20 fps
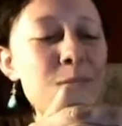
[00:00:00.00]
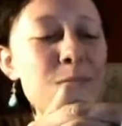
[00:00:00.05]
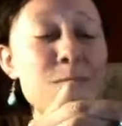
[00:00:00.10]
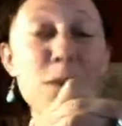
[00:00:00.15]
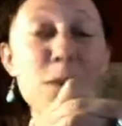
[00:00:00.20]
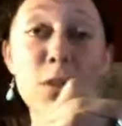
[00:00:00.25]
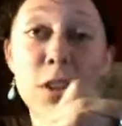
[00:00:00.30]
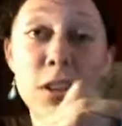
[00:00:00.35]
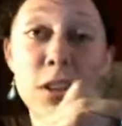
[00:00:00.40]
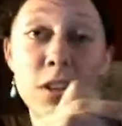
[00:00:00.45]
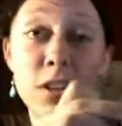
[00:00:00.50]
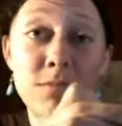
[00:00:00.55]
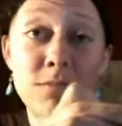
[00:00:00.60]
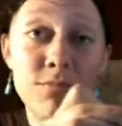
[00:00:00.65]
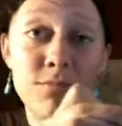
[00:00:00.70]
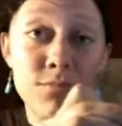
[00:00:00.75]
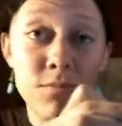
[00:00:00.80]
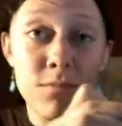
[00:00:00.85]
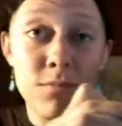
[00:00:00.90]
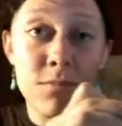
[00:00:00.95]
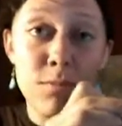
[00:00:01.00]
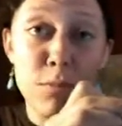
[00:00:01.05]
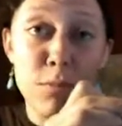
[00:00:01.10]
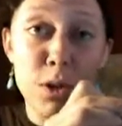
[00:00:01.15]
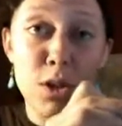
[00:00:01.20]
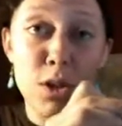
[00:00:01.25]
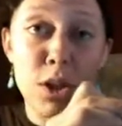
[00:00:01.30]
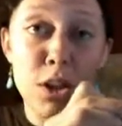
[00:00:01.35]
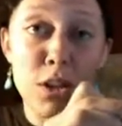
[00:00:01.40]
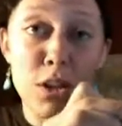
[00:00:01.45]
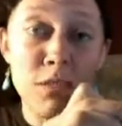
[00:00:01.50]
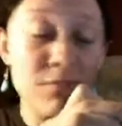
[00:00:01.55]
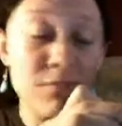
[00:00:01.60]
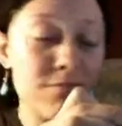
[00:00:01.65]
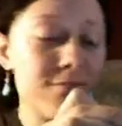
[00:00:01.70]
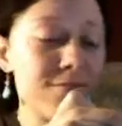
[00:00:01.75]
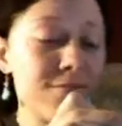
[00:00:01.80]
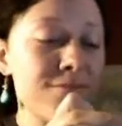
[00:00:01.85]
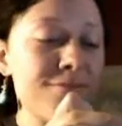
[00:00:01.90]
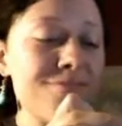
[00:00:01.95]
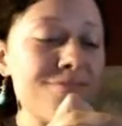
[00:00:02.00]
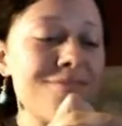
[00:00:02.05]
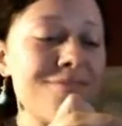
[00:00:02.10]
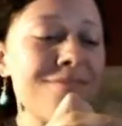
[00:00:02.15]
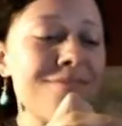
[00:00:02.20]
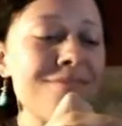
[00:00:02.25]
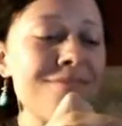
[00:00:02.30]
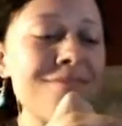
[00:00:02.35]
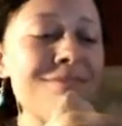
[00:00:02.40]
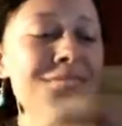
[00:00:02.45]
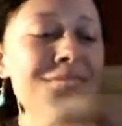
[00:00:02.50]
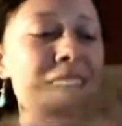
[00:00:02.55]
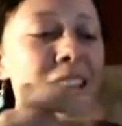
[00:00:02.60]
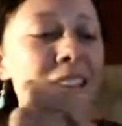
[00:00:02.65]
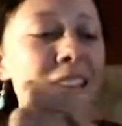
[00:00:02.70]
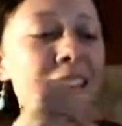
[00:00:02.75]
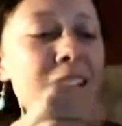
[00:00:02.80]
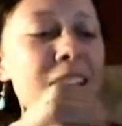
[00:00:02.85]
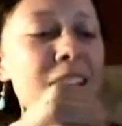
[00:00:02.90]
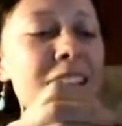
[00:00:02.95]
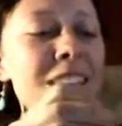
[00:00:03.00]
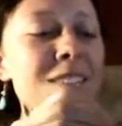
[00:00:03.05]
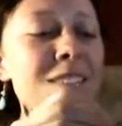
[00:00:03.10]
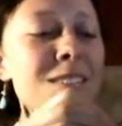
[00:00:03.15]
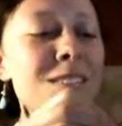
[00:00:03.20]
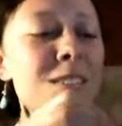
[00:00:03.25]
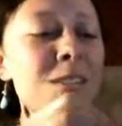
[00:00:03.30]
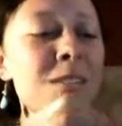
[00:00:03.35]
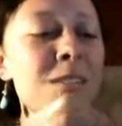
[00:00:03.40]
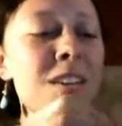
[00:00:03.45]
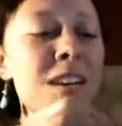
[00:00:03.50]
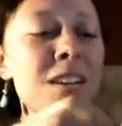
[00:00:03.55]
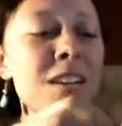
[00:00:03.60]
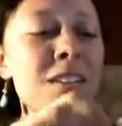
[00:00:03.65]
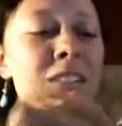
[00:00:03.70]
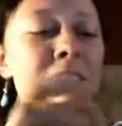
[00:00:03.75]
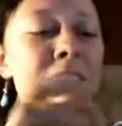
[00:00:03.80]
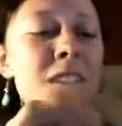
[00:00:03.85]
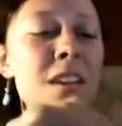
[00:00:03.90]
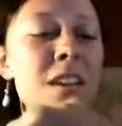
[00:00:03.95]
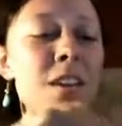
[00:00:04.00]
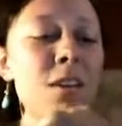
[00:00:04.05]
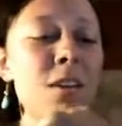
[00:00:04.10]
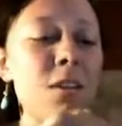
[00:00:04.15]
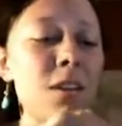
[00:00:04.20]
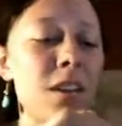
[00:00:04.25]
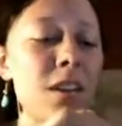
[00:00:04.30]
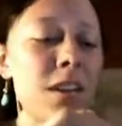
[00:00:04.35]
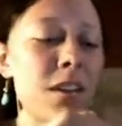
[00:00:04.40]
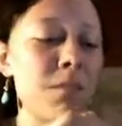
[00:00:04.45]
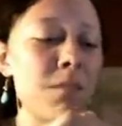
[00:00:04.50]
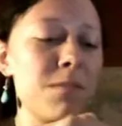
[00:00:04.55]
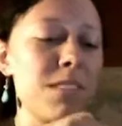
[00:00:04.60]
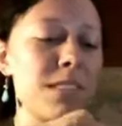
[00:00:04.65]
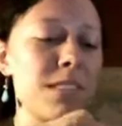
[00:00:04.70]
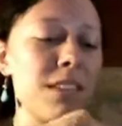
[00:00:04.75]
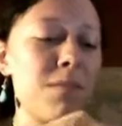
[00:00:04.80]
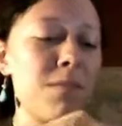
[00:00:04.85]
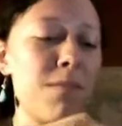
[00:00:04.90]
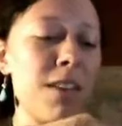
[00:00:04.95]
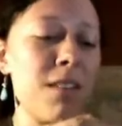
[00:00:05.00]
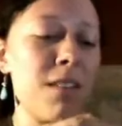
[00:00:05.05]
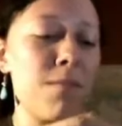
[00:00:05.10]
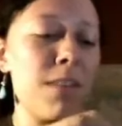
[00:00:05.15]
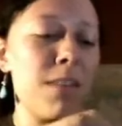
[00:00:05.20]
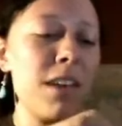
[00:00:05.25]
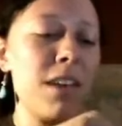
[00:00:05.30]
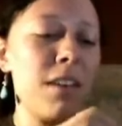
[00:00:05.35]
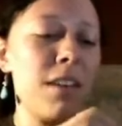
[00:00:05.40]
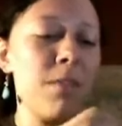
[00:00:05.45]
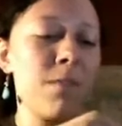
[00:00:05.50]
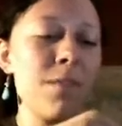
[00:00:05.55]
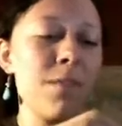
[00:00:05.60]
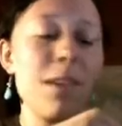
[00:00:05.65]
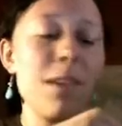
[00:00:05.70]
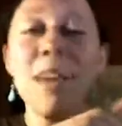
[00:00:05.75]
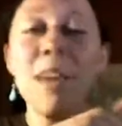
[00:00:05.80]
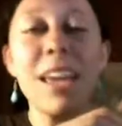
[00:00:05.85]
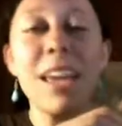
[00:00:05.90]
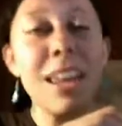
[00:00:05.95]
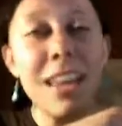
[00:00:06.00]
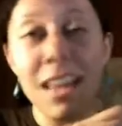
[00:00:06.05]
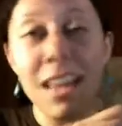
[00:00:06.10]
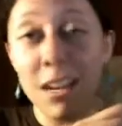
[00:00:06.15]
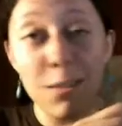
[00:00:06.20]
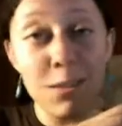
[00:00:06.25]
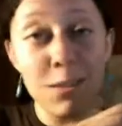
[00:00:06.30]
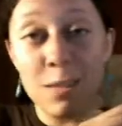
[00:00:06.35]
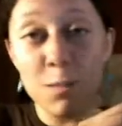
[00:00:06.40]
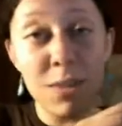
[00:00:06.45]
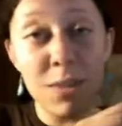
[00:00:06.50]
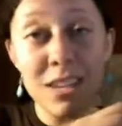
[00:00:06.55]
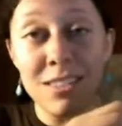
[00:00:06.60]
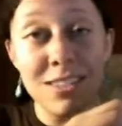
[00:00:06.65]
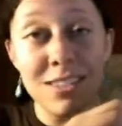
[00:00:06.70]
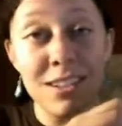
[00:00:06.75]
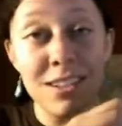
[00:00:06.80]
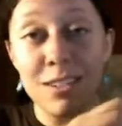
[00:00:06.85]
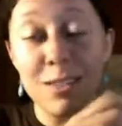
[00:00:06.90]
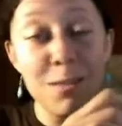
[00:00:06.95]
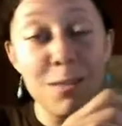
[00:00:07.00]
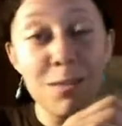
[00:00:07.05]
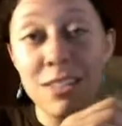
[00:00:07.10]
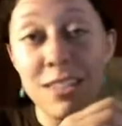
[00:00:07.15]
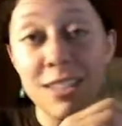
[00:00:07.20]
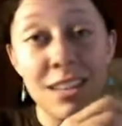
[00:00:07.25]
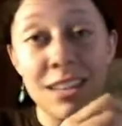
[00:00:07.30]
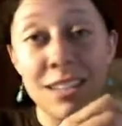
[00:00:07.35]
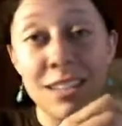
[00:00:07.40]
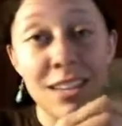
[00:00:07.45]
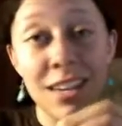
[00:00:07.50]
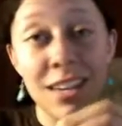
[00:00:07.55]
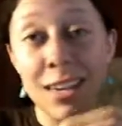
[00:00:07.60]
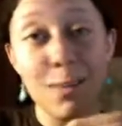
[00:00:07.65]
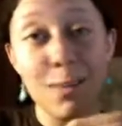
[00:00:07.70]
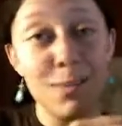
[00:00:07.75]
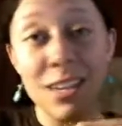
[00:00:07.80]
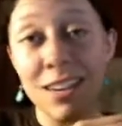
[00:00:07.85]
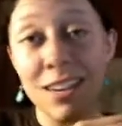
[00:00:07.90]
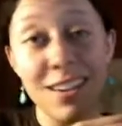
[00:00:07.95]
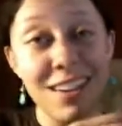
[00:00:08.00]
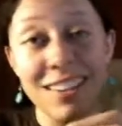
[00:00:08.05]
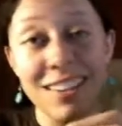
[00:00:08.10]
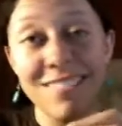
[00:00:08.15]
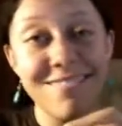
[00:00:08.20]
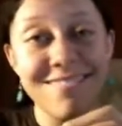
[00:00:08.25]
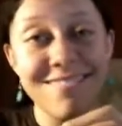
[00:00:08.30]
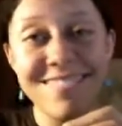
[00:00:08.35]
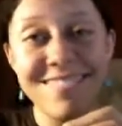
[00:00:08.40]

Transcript: Bueller? Bueller? Are you guys too young to know Saved by the Bell? I'm not getting any response here, so I'm just going to keep talking.